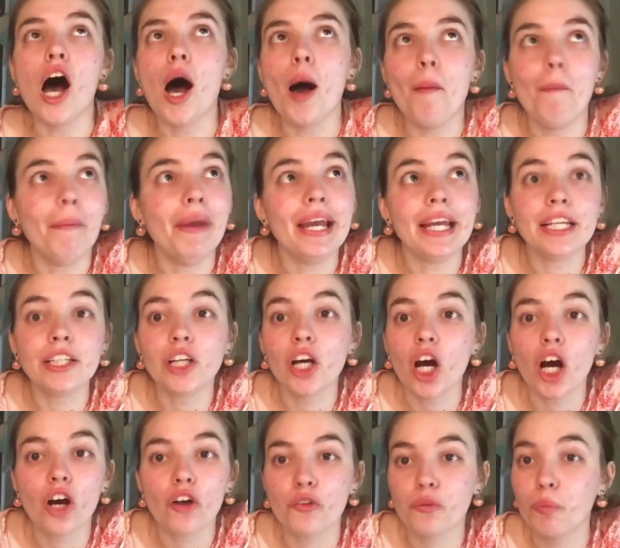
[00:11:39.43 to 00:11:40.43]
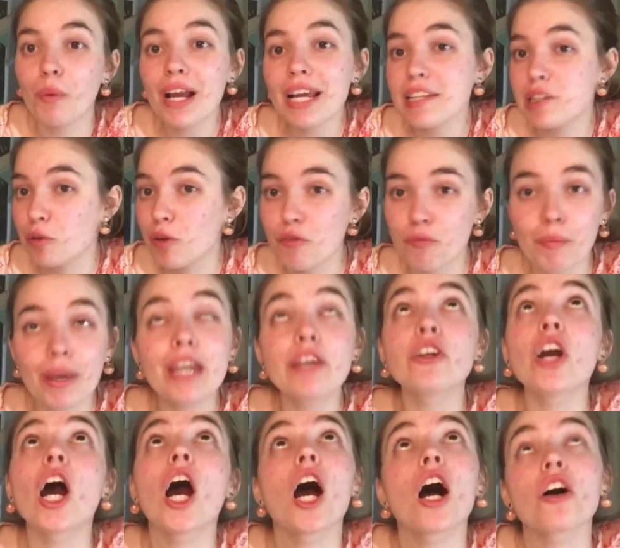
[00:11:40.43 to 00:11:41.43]
Mean Girls. What is with Mean
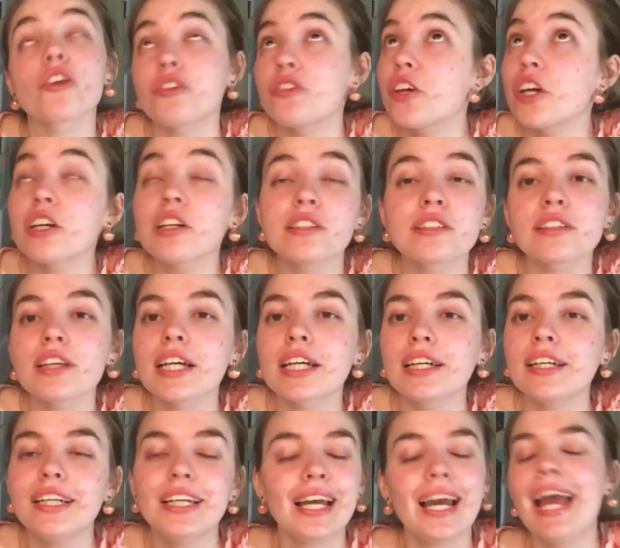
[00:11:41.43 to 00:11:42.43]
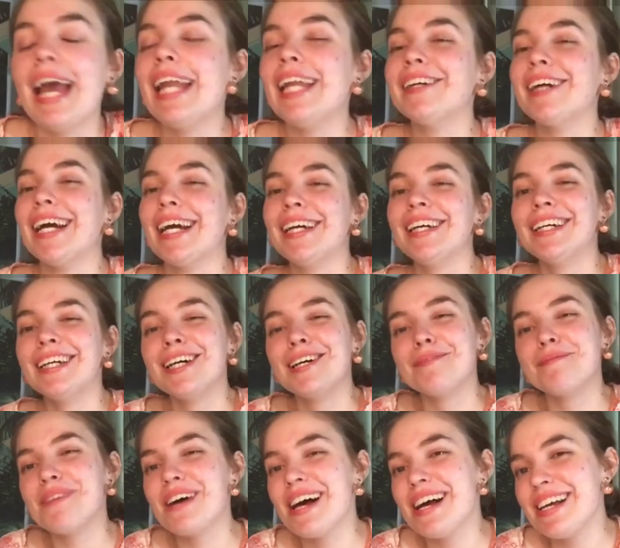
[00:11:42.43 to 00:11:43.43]
Girls? Seriously. Anyway,
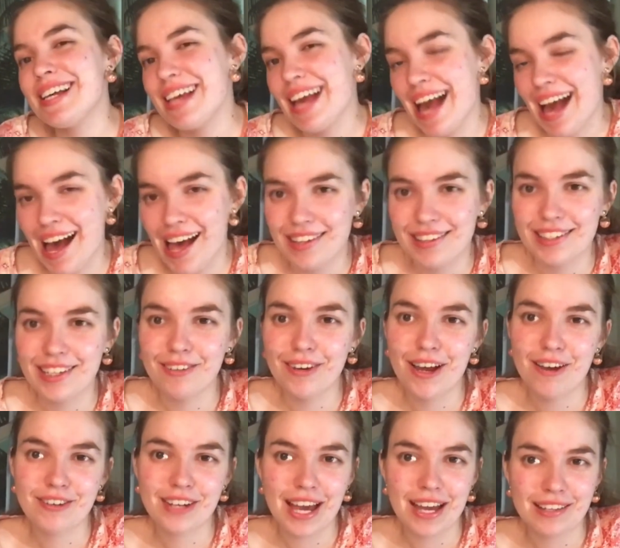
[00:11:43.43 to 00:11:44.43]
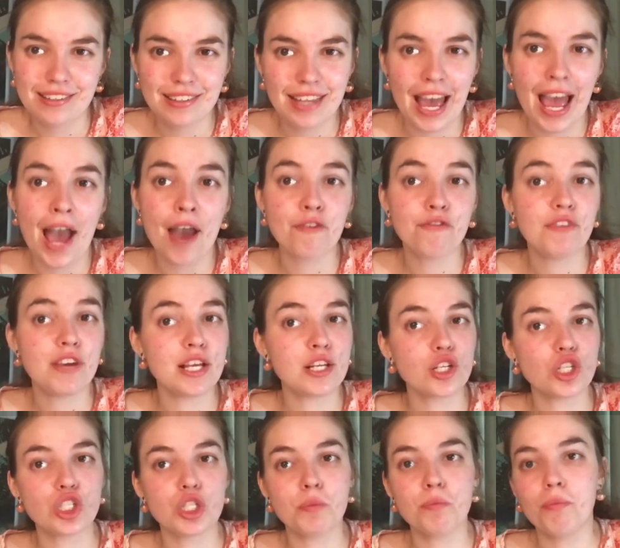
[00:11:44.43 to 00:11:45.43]
but yeah, so what I'm trying to say, I think
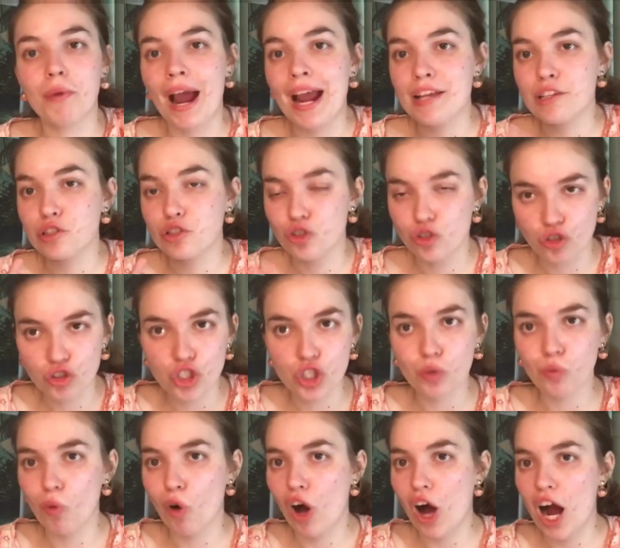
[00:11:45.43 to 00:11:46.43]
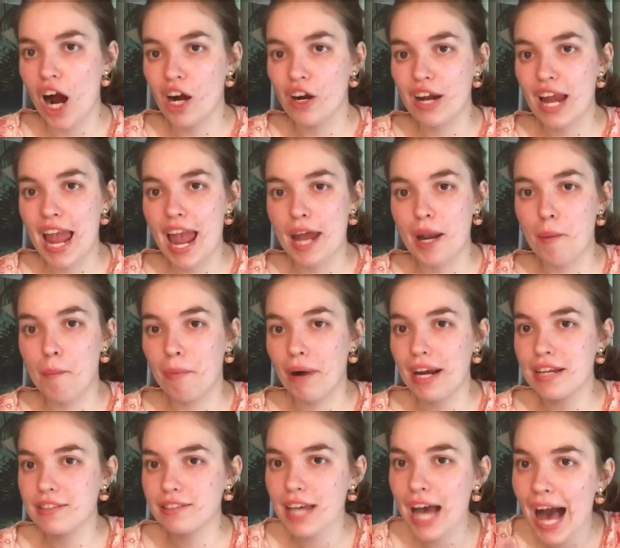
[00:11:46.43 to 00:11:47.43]
you should embrace who you are and
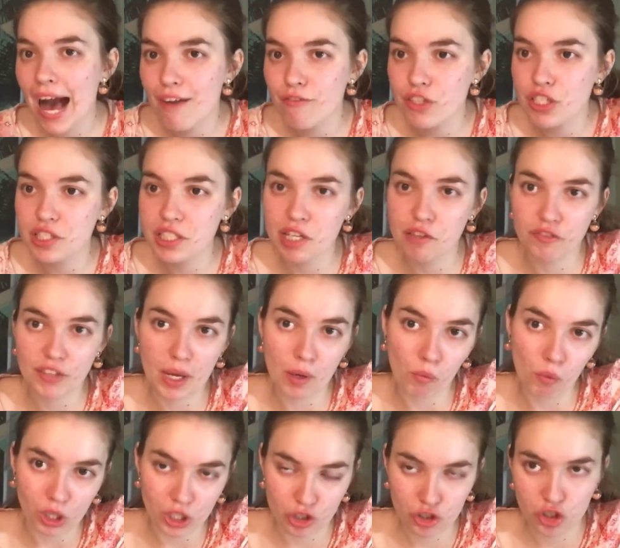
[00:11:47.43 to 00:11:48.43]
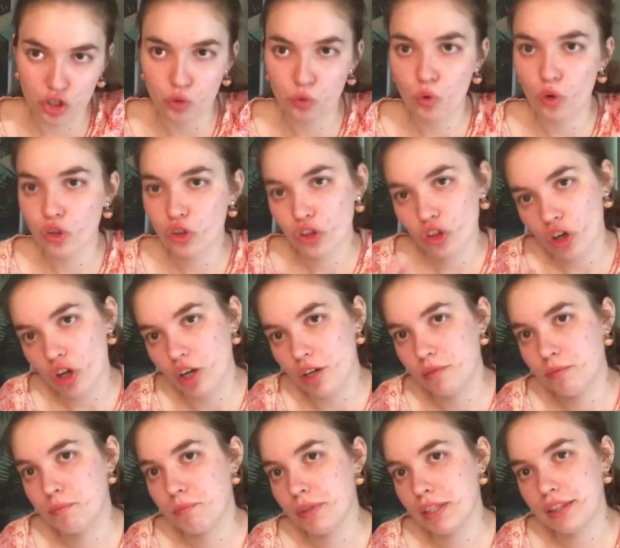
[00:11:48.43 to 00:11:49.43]
embrace others if they want to or not.
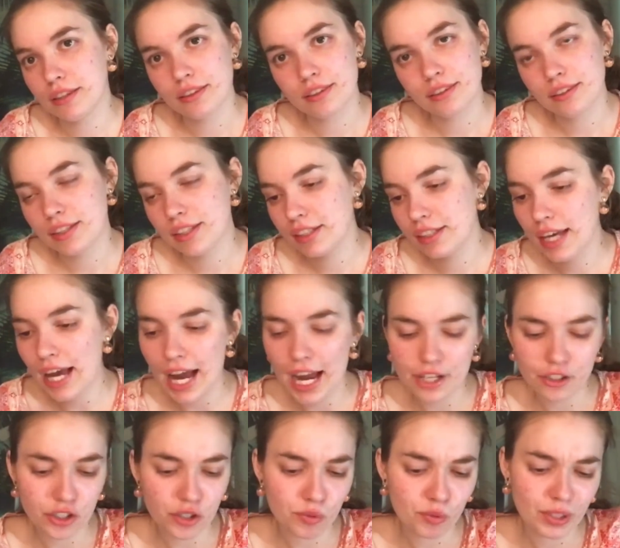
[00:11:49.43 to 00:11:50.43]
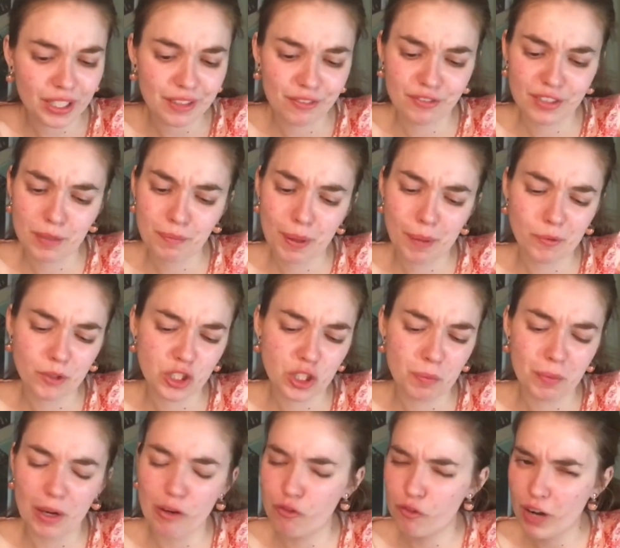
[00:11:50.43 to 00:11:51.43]
But yeah, I don't really think people should
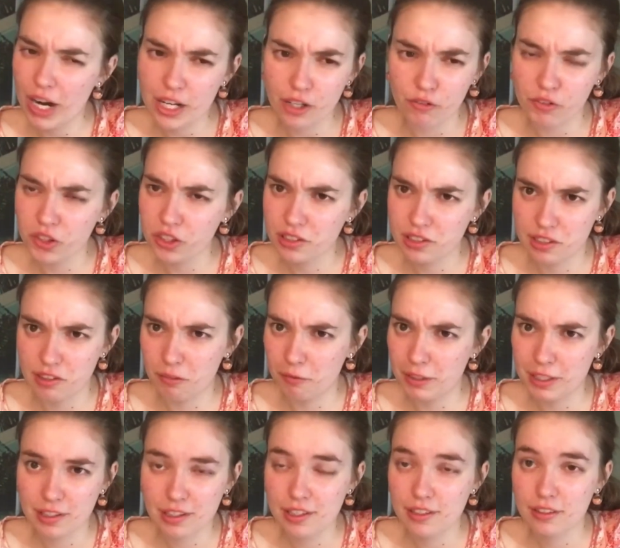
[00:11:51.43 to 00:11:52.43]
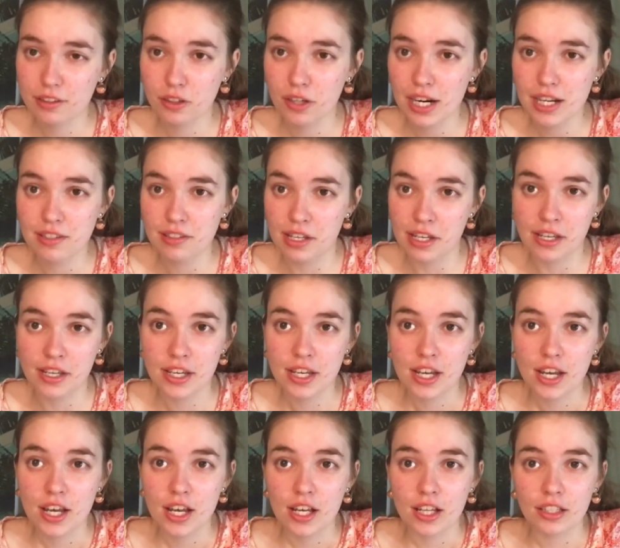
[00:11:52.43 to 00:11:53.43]
be afraid of autism. It's crazy.
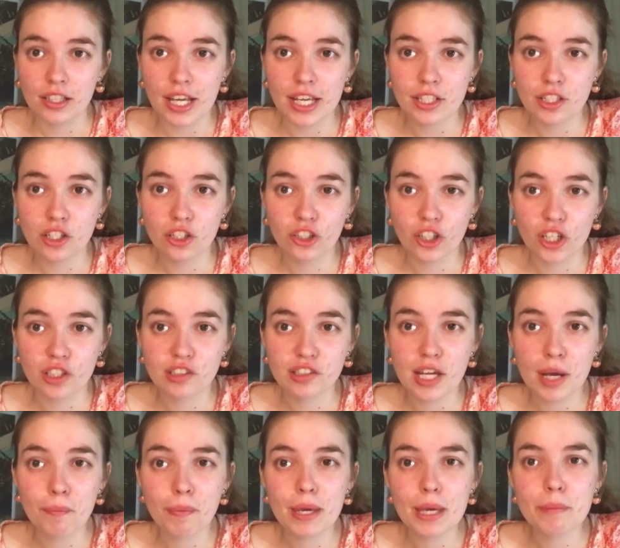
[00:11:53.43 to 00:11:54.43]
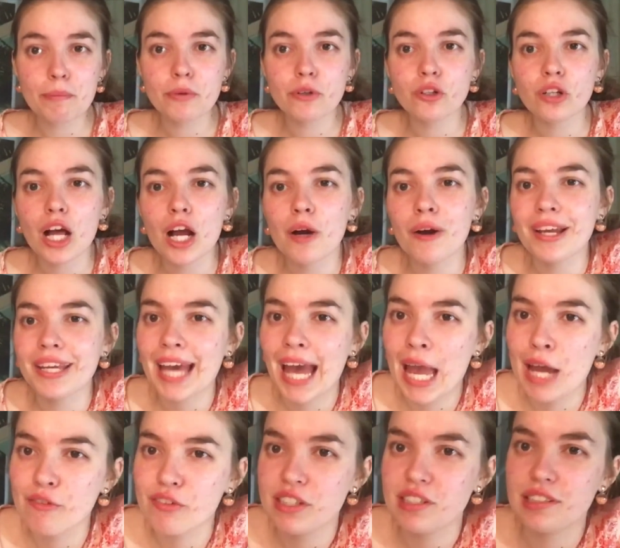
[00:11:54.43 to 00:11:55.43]
Like, you know, some people are
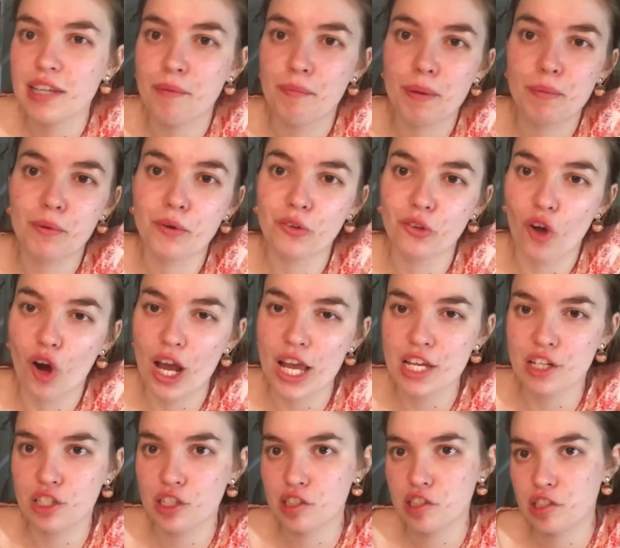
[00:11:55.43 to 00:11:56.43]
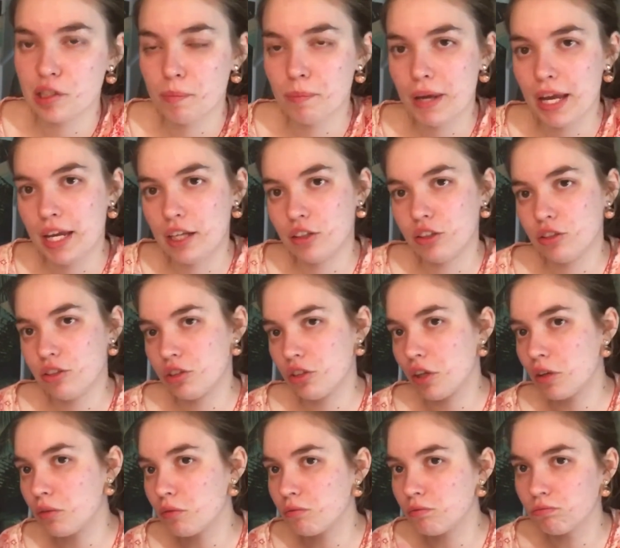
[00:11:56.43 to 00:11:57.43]
okay with it, some people not. It just depends
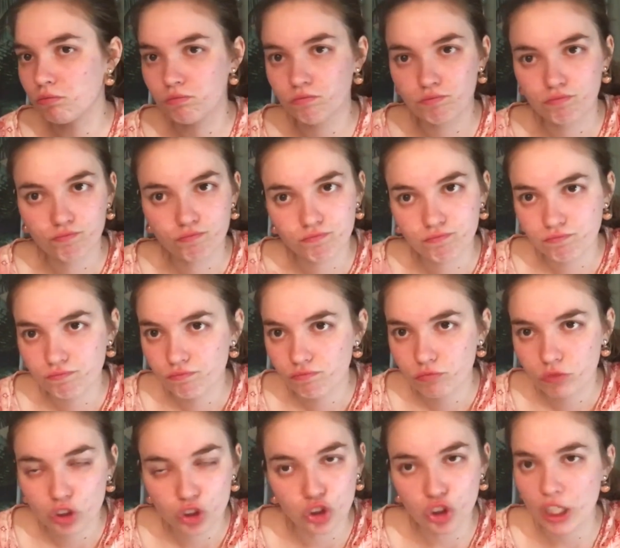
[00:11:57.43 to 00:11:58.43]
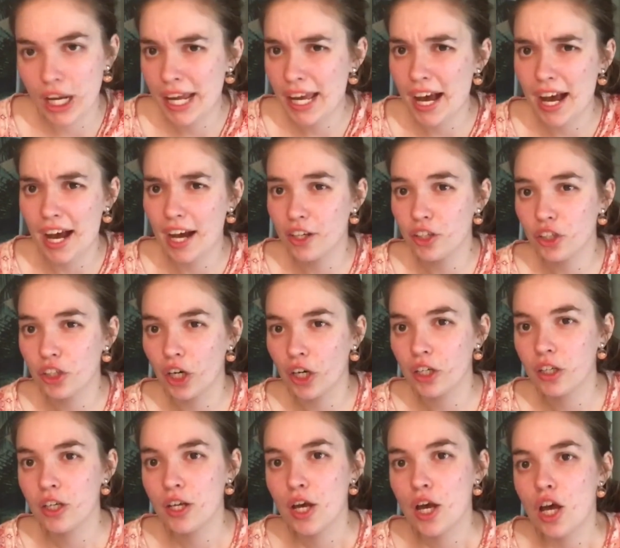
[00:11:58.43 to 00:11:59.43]
on who they are, you
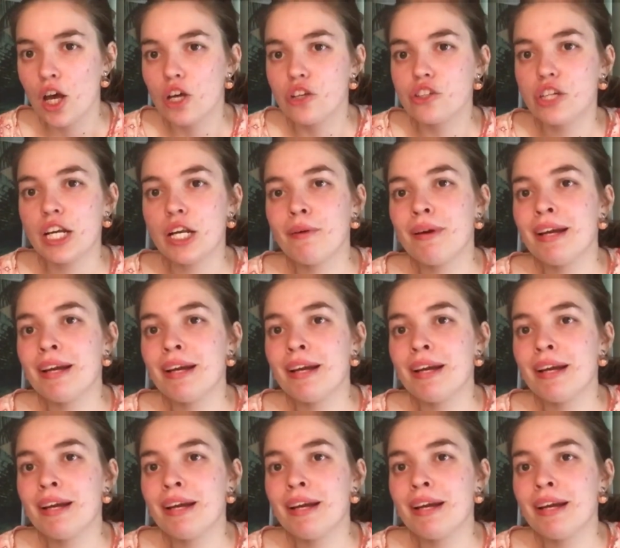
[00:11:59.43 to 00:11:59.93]
know. So anyway,